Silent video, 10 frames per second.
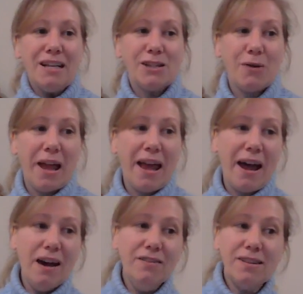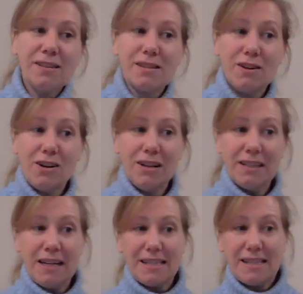So I have a song
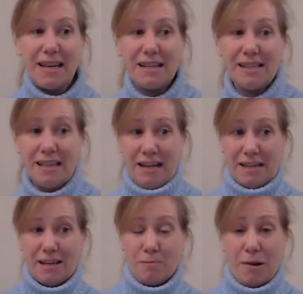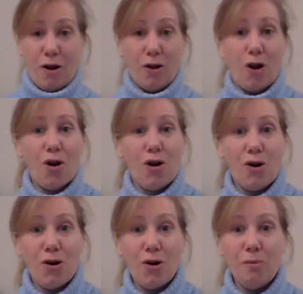that says that's about
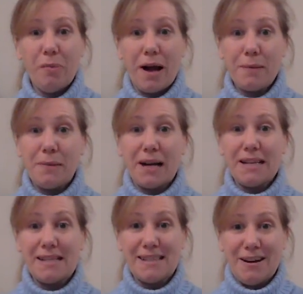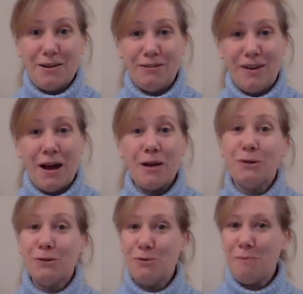all by myself. I
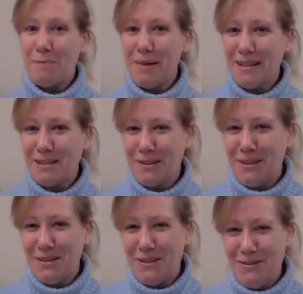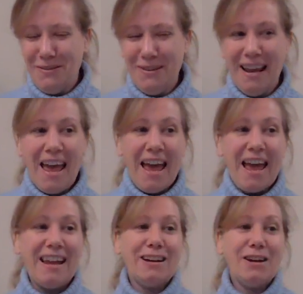will do my best with the tune,
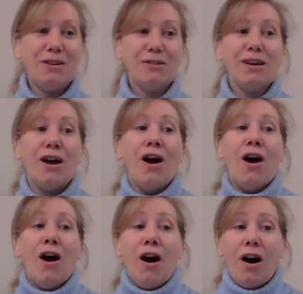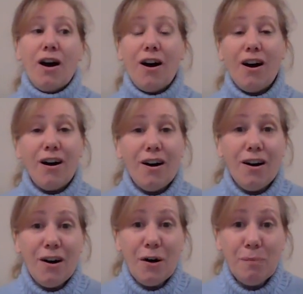and it goes,
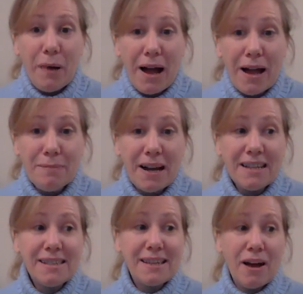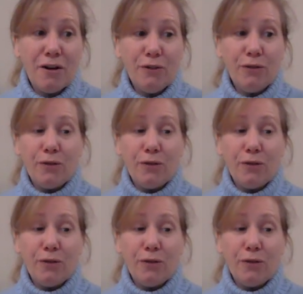all by myself,